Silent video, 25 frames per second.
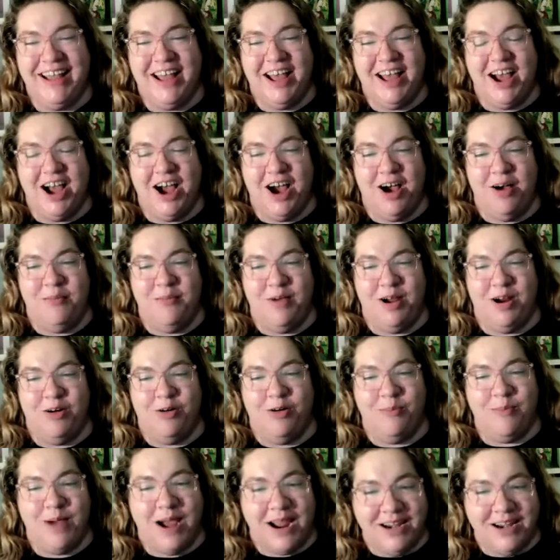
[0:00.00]
A
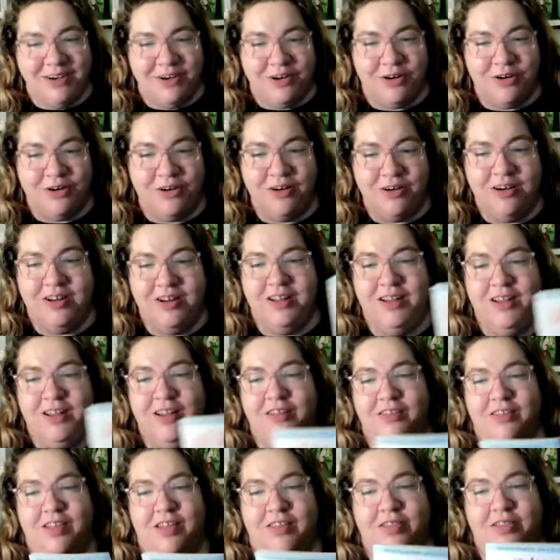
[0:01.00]
reminder
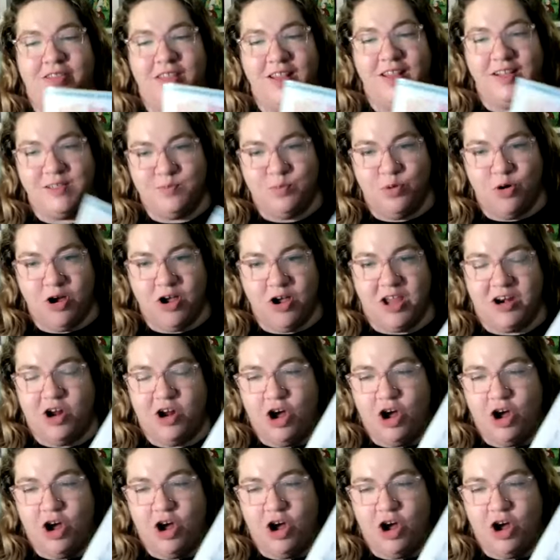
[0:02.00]
that this book and